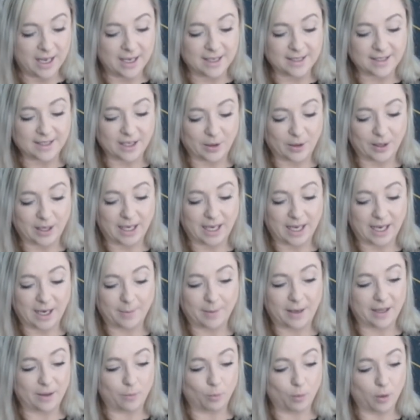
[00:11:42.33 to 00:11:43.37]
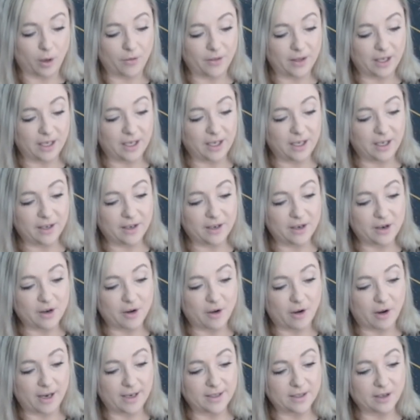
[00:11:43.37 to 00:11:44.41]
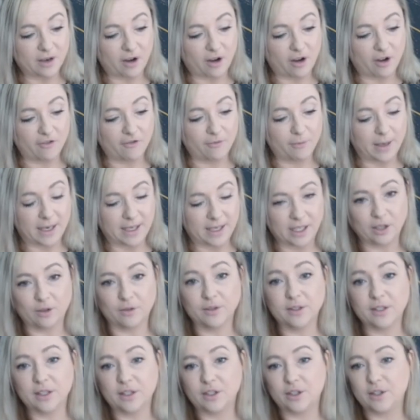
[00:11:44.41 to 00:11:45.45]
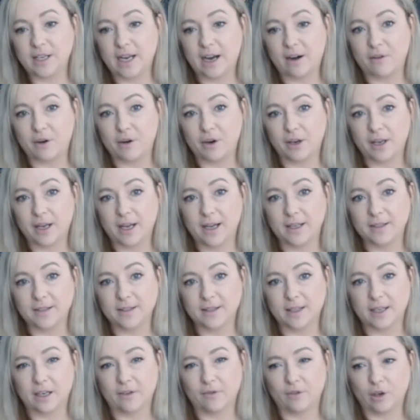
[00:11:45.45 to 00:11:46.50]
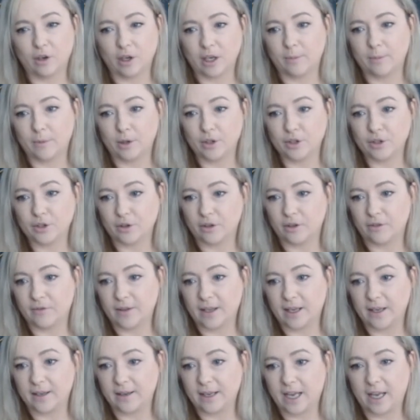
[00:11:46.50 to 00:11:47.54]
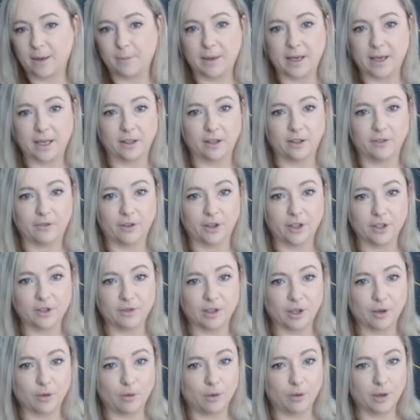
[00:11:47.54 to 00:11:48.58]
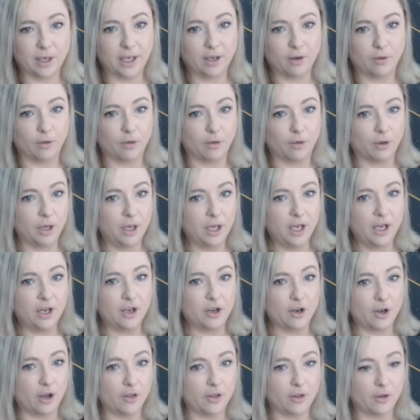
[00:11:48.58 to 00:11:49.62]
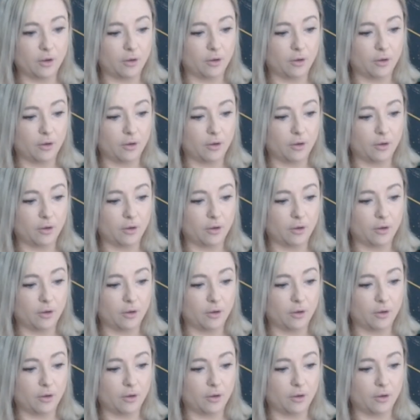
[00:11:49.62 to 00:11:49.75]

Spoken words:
So and what the Knight of Pentacles, the two tarot cards that I've got, I'm not sure if that came out in the first recording or not,